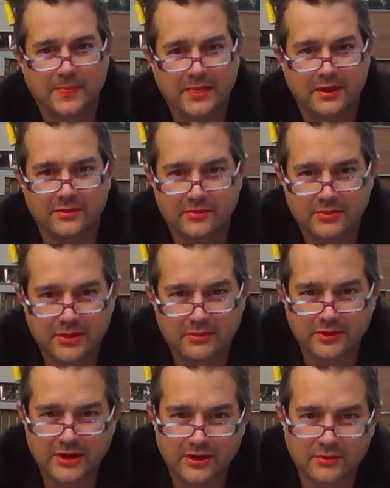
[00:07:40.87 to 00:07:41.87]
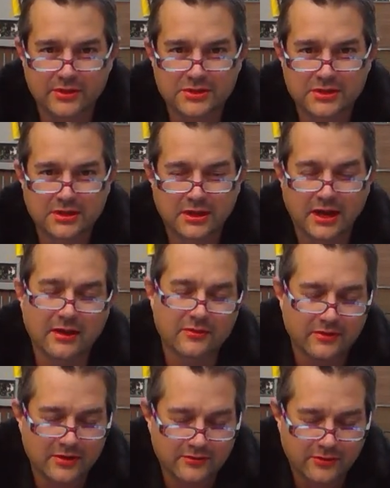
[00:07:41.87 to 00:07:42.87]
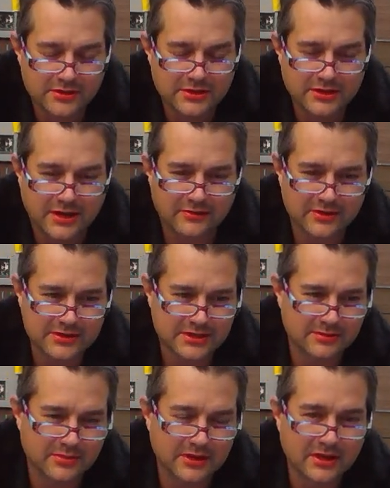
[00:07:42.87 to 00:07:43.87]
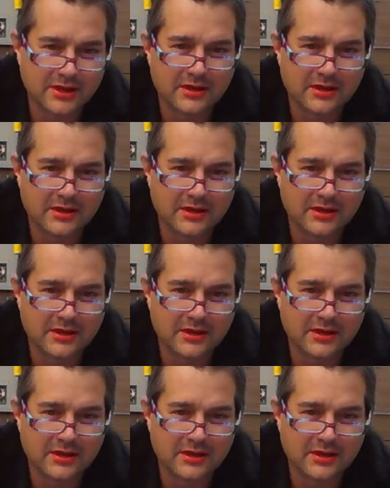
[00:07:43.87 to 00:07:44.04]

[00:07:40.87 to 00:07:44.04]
and the people there, which I have unfortunately not visited, but